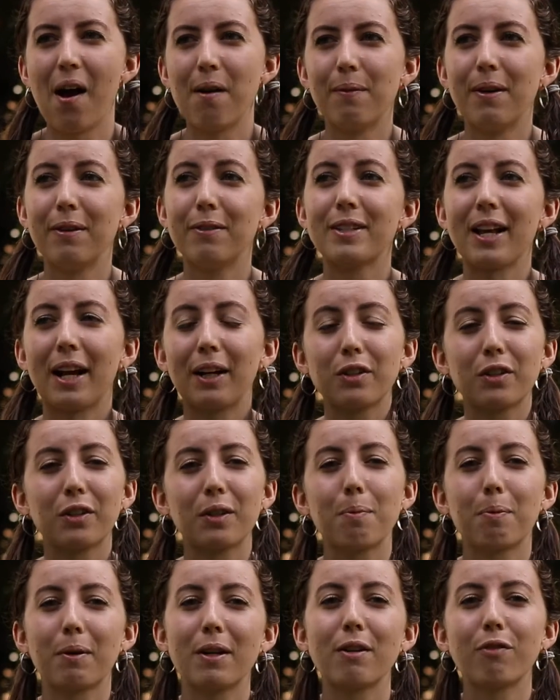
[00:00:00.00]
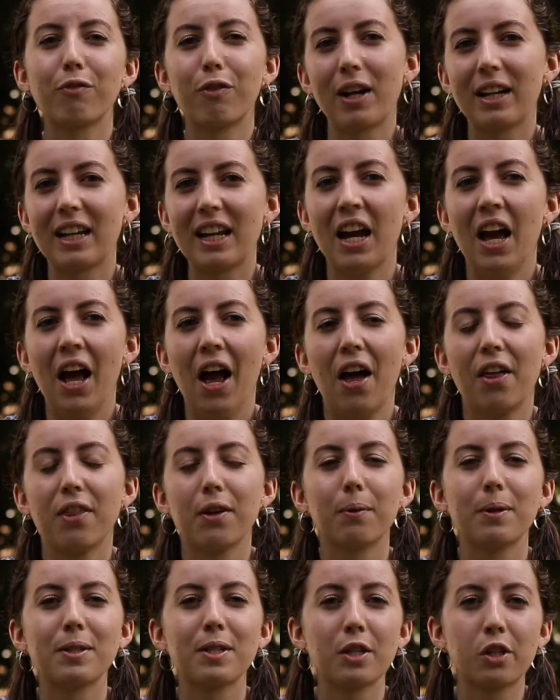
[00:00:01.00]
It was actually pretty funny. There
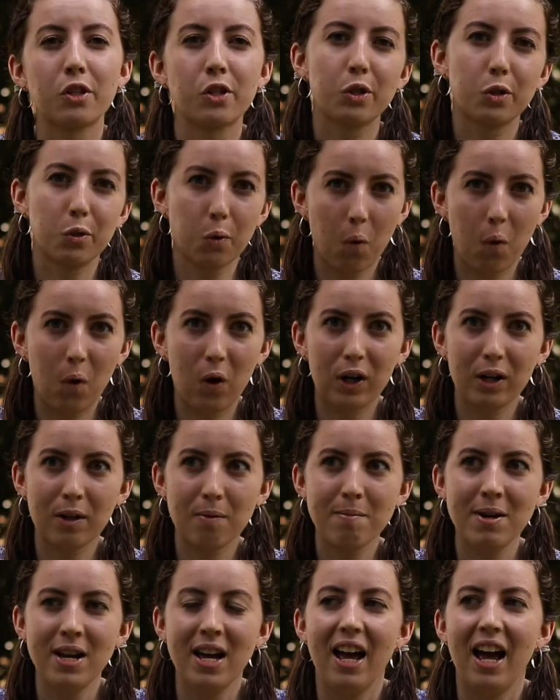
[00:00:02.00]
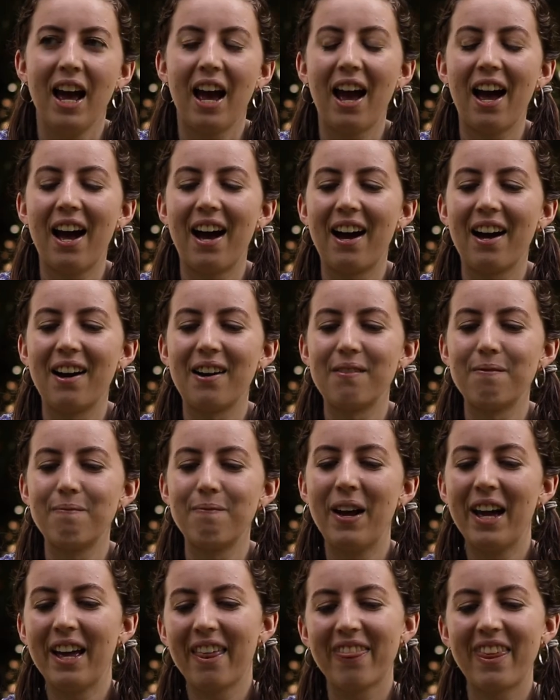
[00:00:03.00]
was a storm
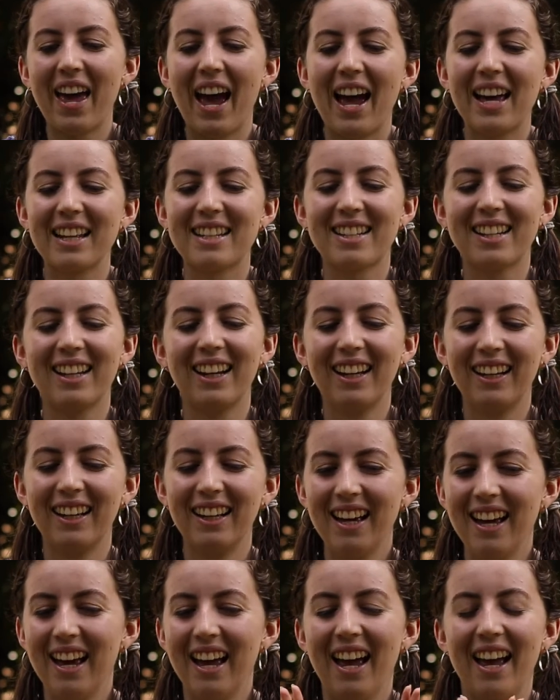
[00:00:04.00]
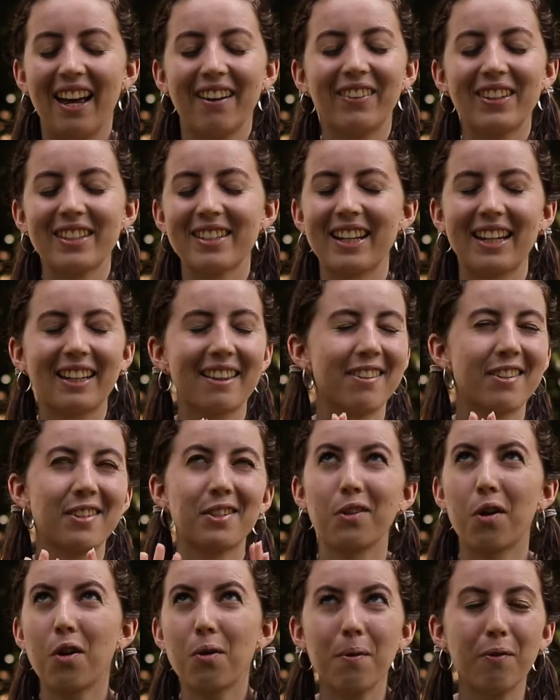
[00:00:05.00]
that was like the
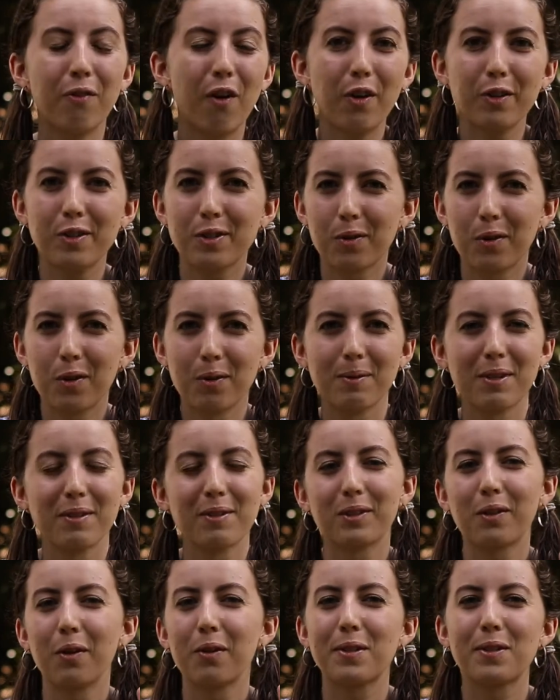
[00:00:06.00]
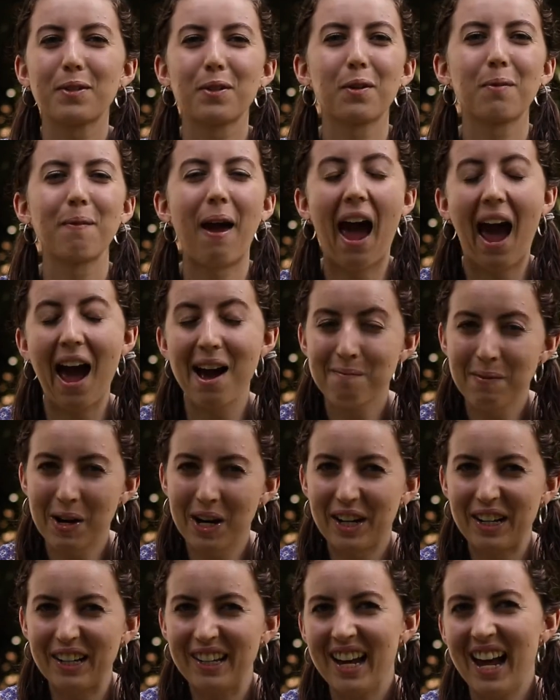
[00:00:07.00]
storm of all storms. It was called Storm
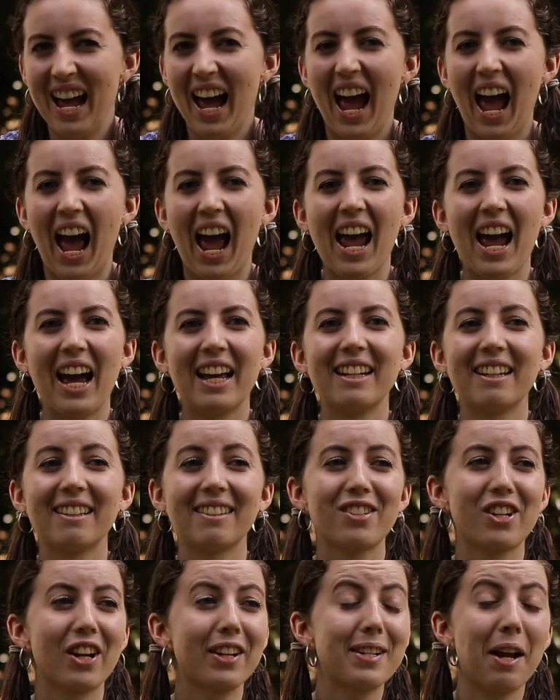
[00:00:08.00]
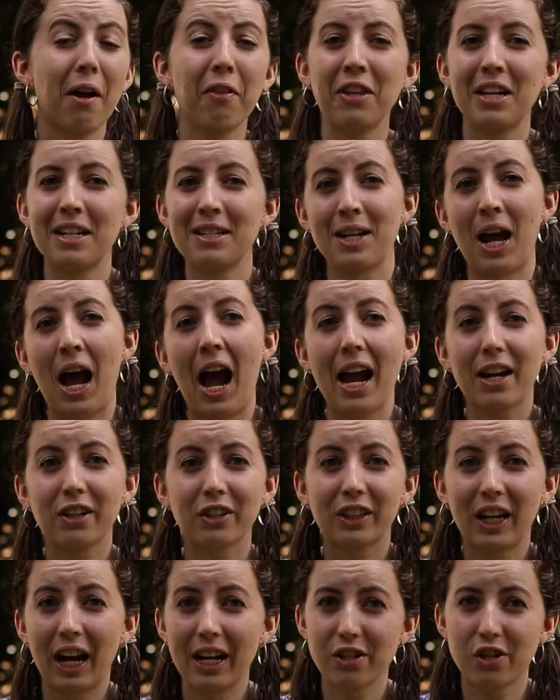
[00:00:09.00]
Emma, and it shut down the entire
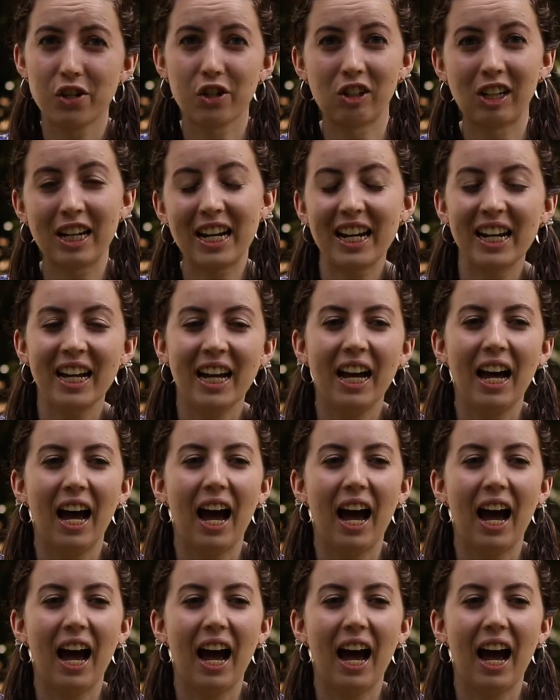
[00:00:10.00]
country.